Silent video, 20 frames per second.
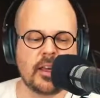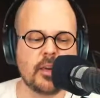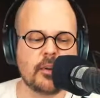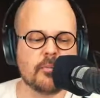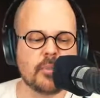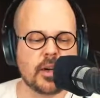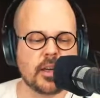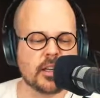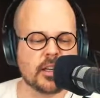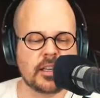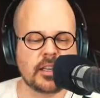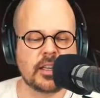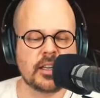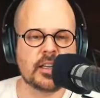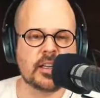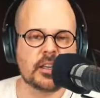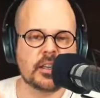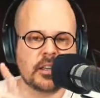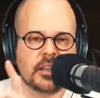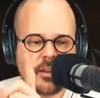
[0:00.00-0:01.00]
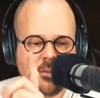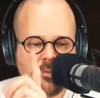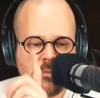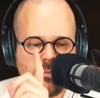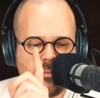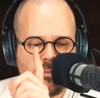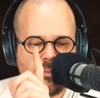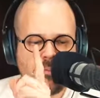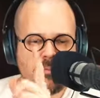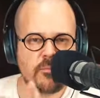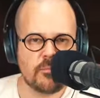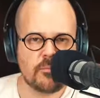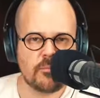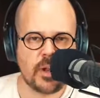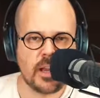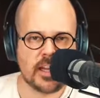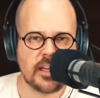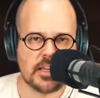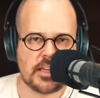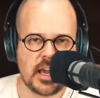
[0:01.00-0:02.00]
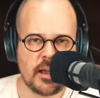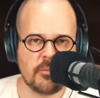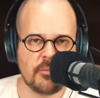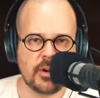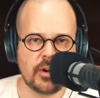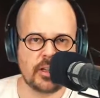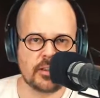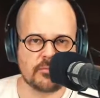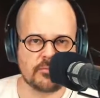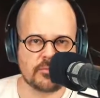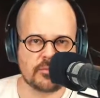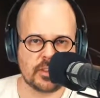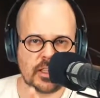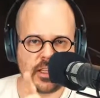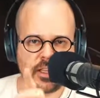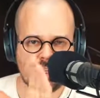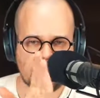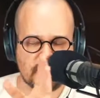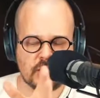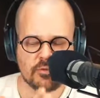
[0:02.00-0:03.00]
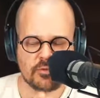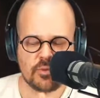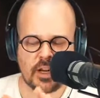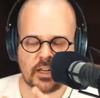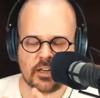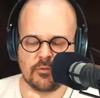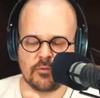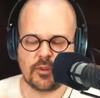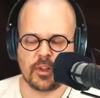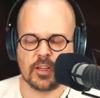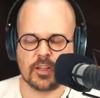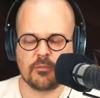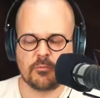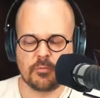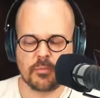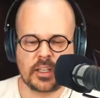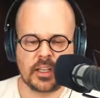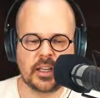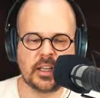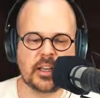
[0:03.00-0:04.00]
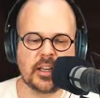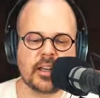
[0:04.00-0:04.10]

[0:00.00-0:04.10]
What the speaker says: But the main camera that is right in front of me here